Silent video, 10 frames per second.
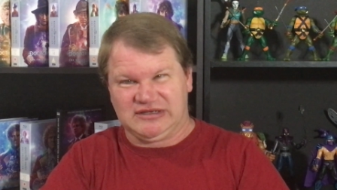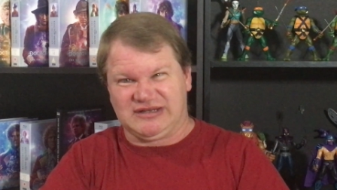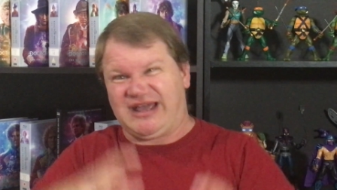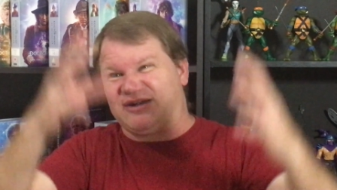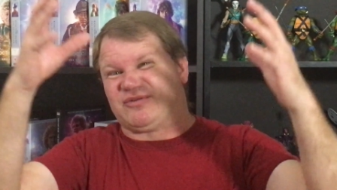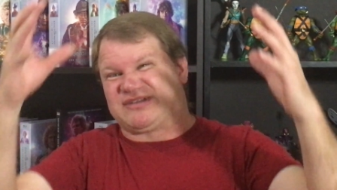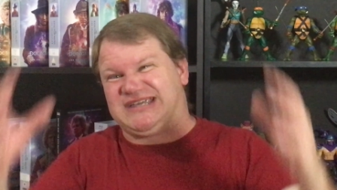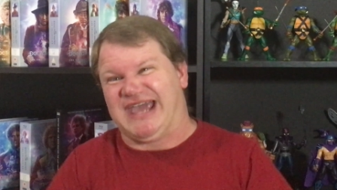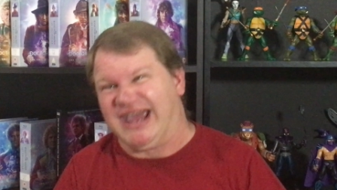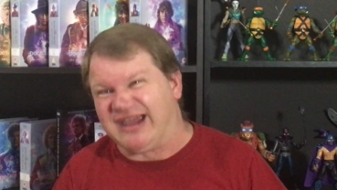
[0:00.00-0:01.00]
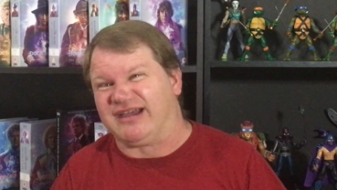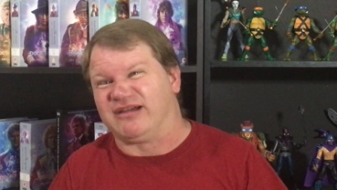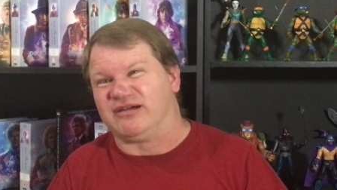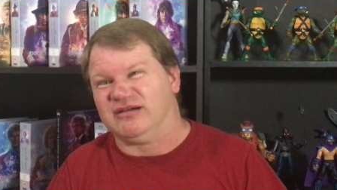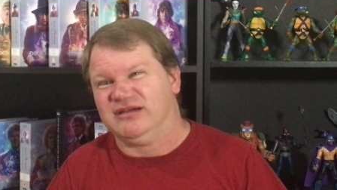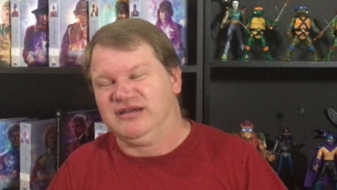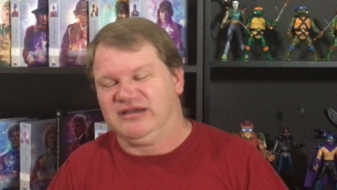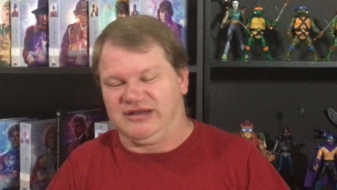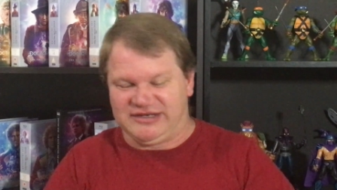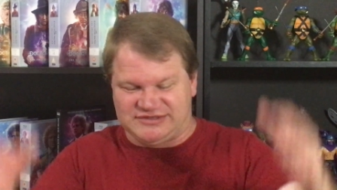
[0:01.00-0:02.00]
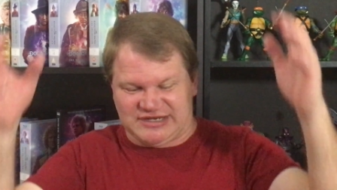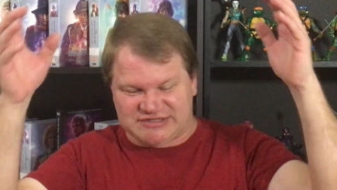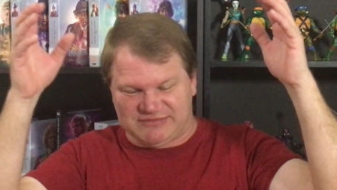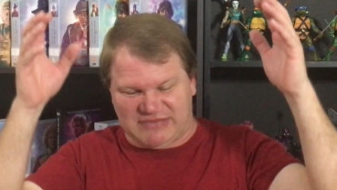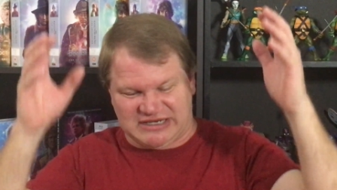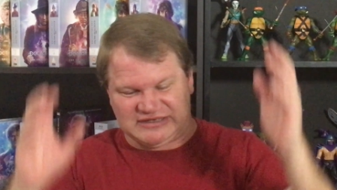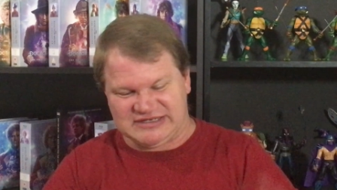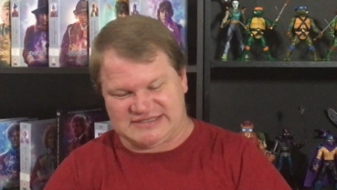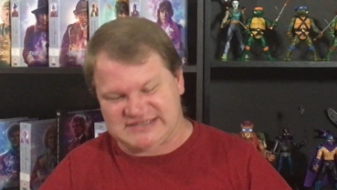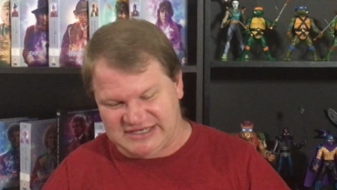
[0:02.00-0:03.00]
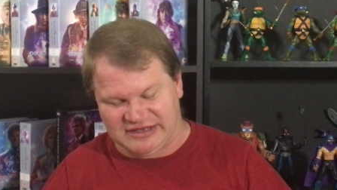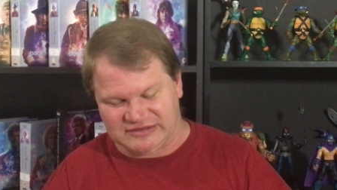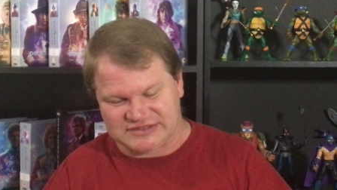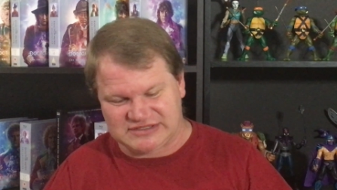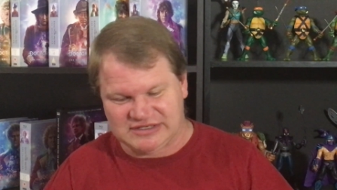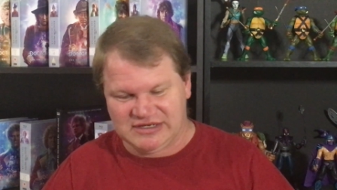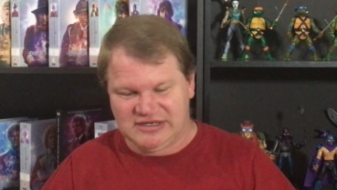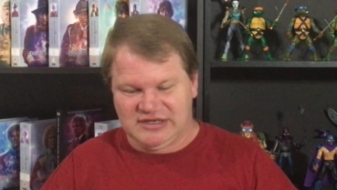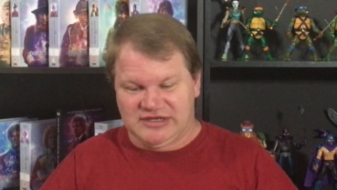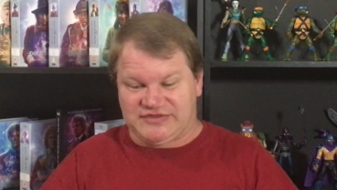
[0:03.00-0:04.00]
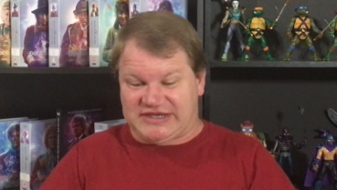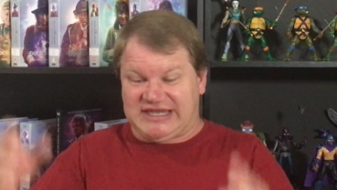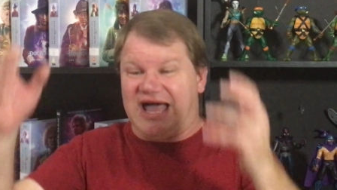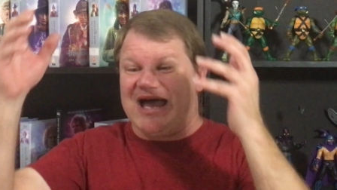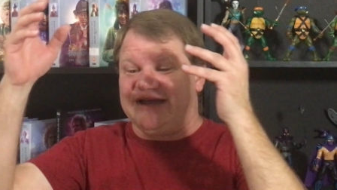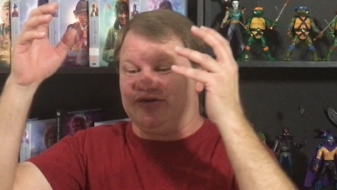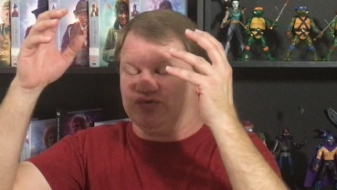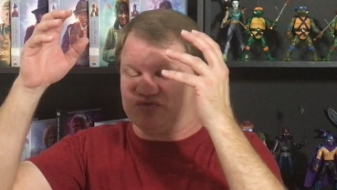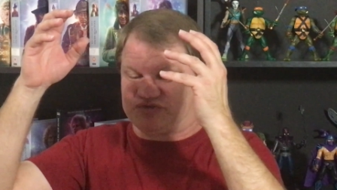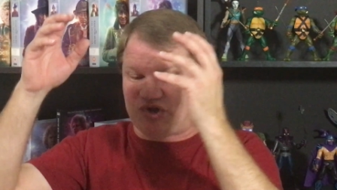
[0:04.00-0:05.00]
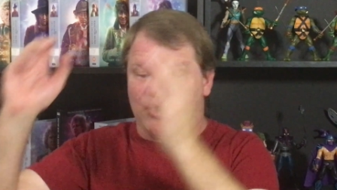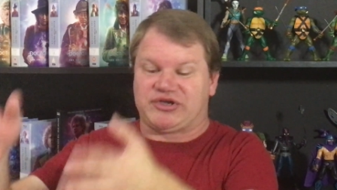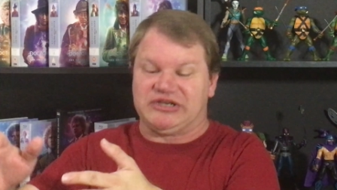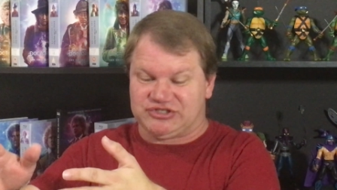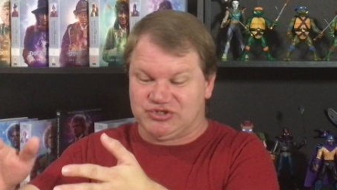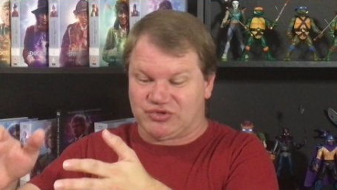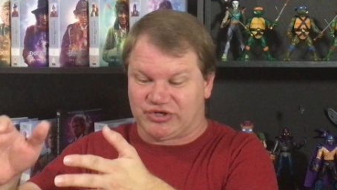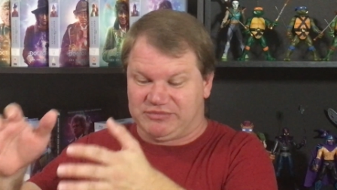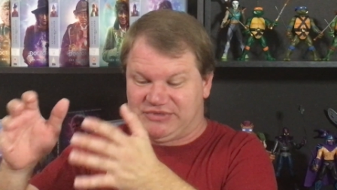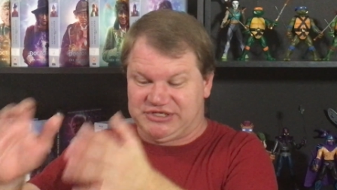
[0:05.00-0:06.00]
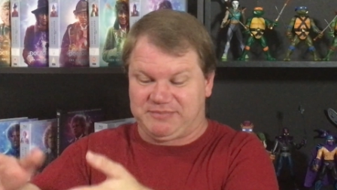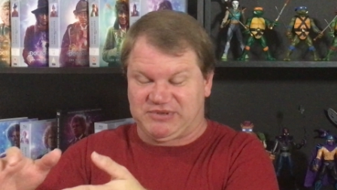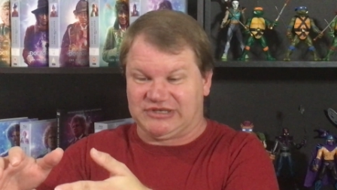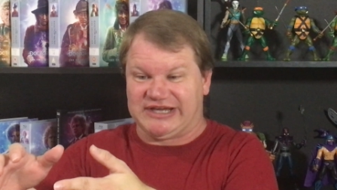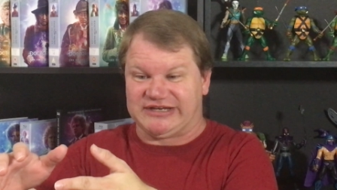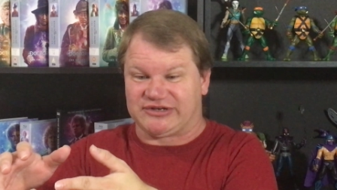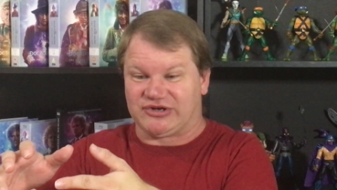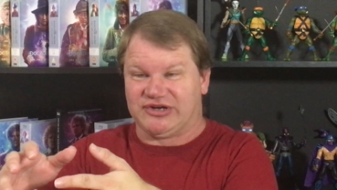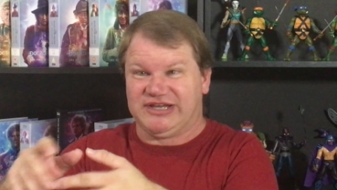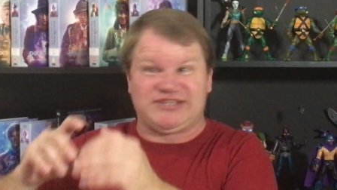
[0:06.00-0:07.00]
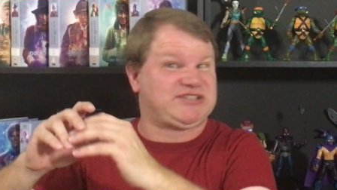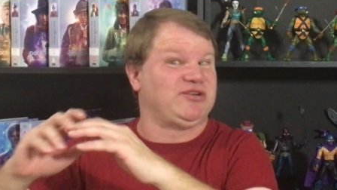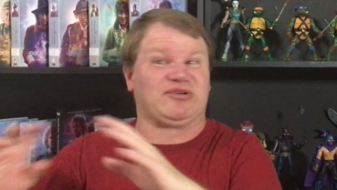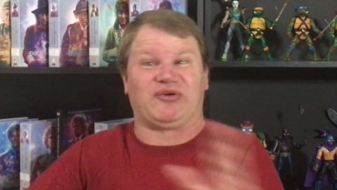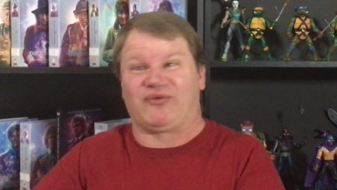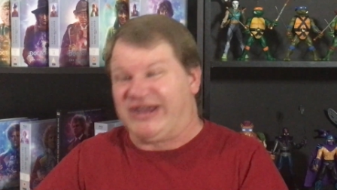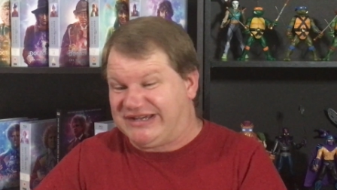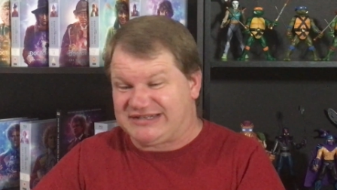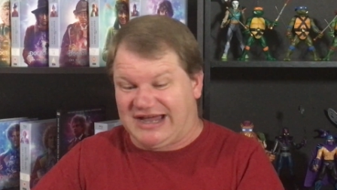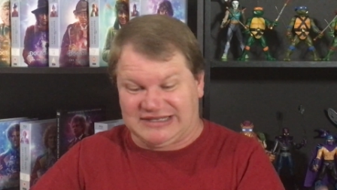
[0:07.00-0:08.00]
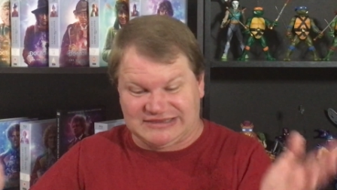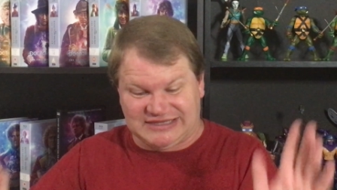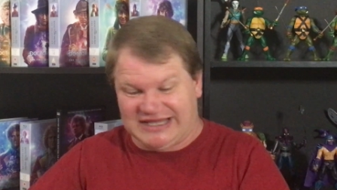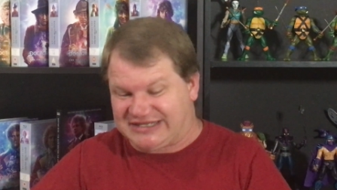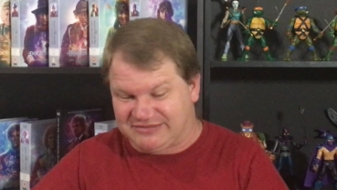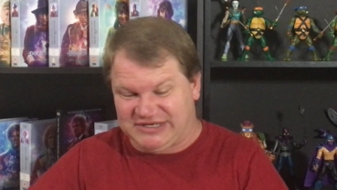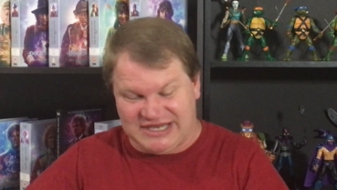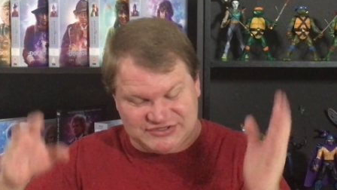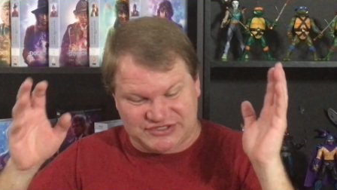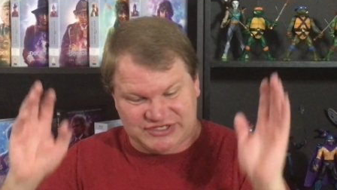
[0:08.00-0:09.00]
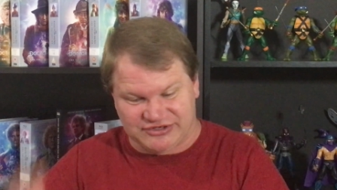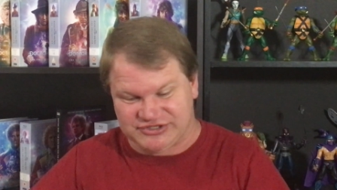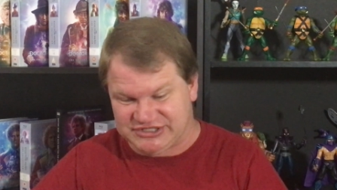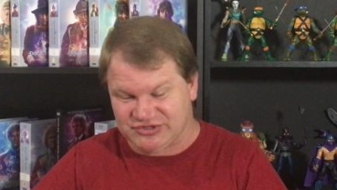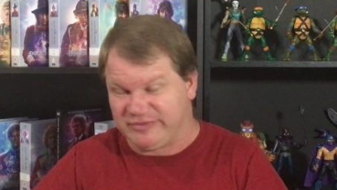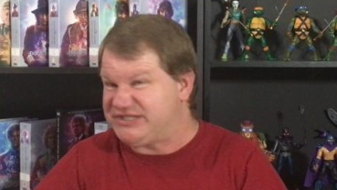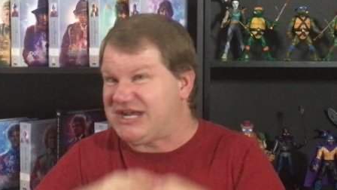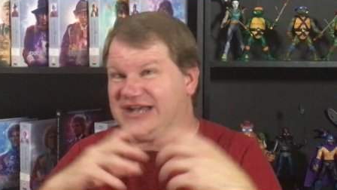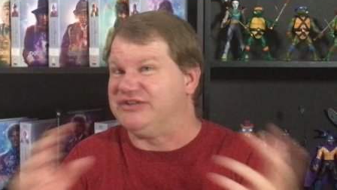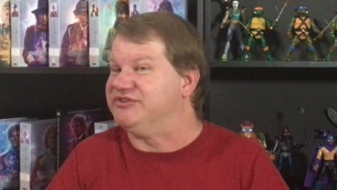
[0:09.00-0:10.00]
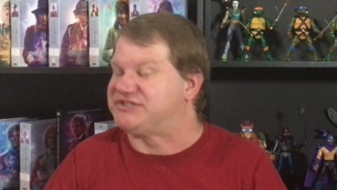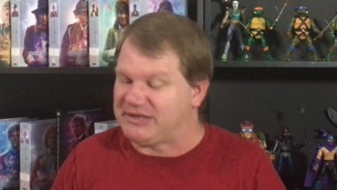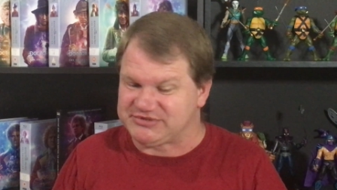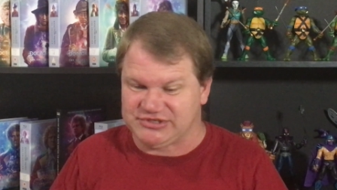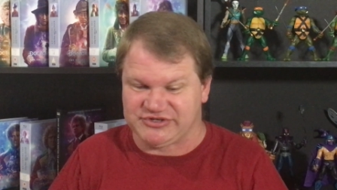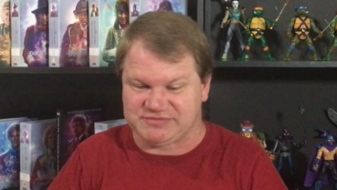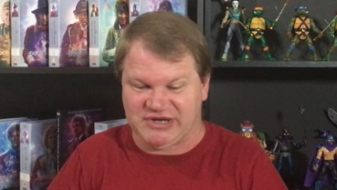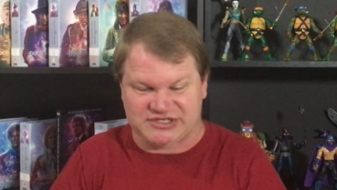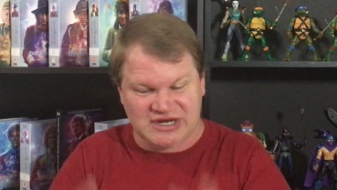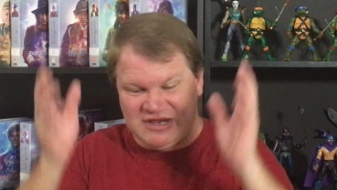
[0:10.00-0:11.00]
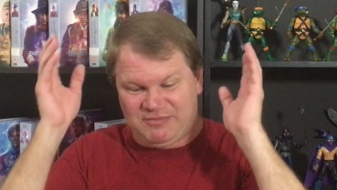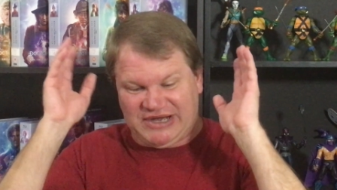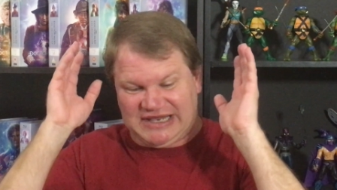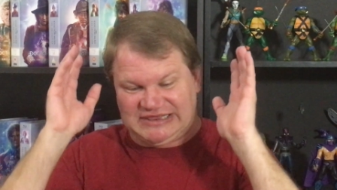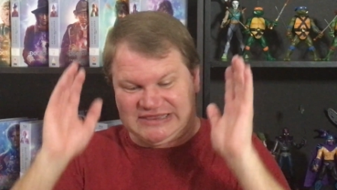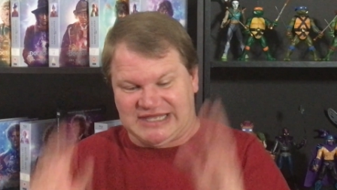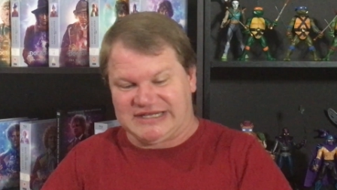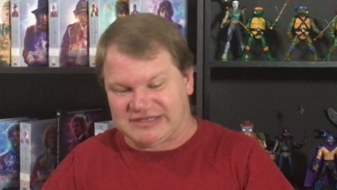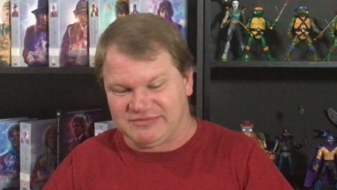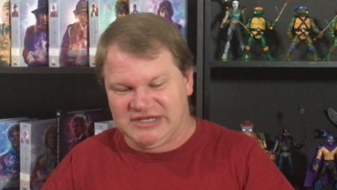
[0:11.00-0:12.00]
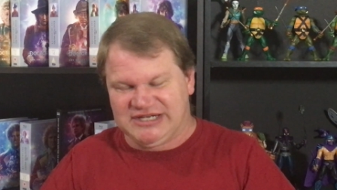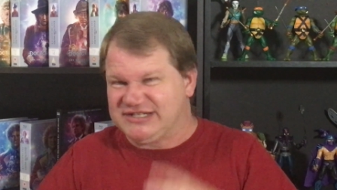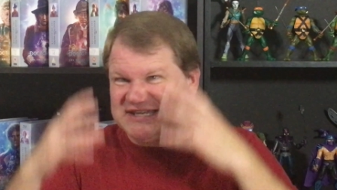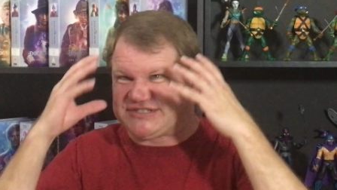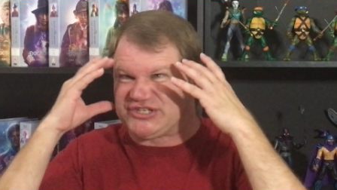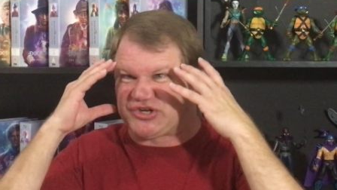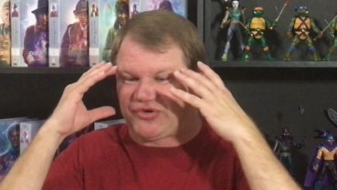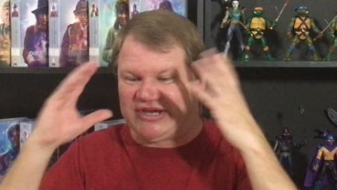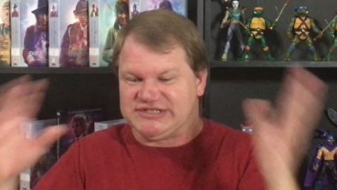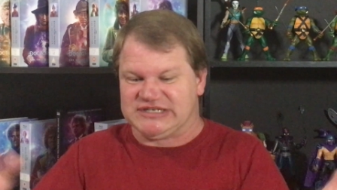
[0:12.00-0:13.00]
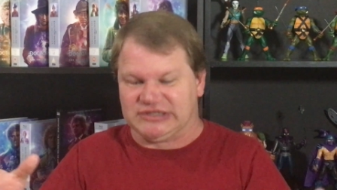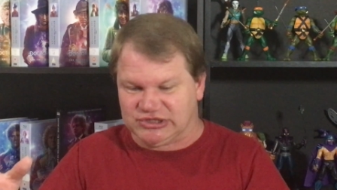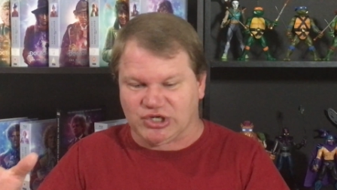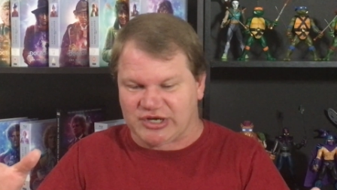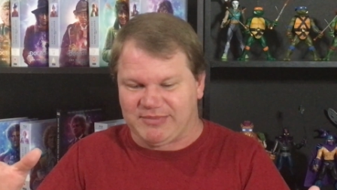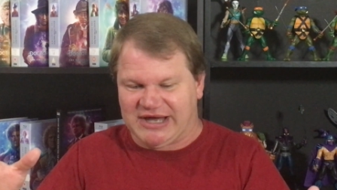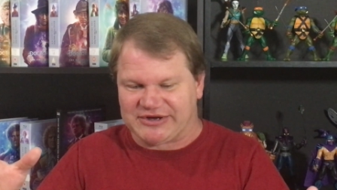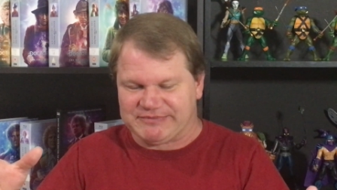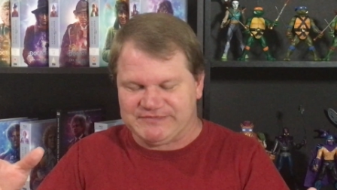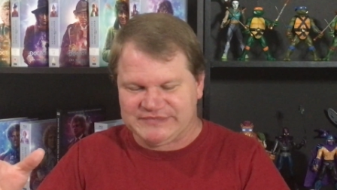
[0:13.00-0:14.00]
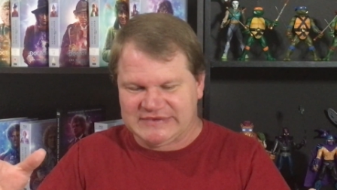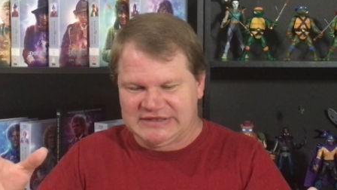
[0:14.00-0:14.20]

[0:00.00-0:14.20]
And I don't care, and it doesn't make any sense. The guy who's talking to her and manipulating her is still great. I like him. He has this energy to him. He's not in this episode as much, but I like him. He just has this crazy look about him.